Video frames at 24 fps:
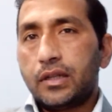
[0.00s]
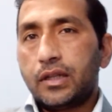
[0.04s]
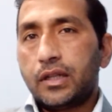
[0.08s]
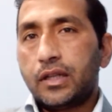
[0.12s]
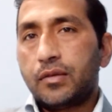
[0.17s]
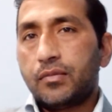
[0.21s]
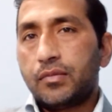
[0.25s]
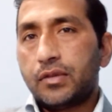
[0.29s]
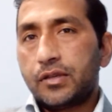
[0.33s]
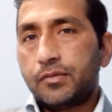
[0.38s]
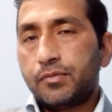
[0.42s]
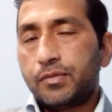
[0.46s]

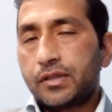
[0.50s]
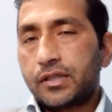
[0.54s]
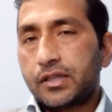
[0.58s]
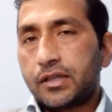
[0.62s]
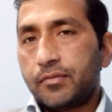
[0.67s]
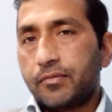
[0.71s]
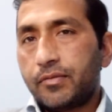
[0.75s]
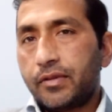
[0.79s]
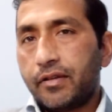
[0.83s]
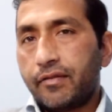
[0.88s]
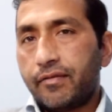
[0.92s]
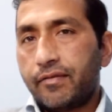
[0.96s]
there must be
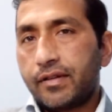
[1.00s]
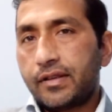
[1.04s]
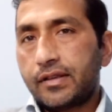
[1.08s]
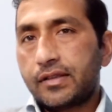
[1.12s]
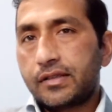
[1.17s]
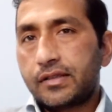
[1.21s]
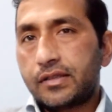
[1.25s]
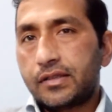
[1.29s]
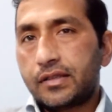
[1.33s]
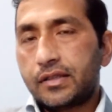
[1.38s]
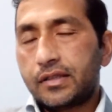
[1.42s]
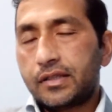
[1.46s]
some
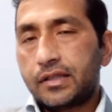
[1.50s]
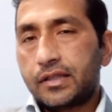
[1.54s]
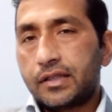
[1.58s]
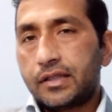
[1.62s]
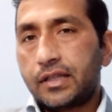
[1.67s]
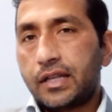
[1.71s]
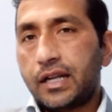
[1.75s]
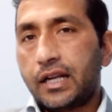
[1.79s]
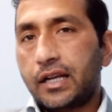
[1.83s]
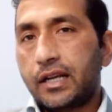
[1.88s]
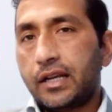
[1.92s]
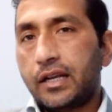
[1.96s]
difference.
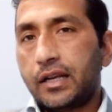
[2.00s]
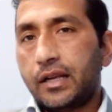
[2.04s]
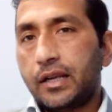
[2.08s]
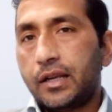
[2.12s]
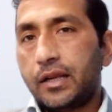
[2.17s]
That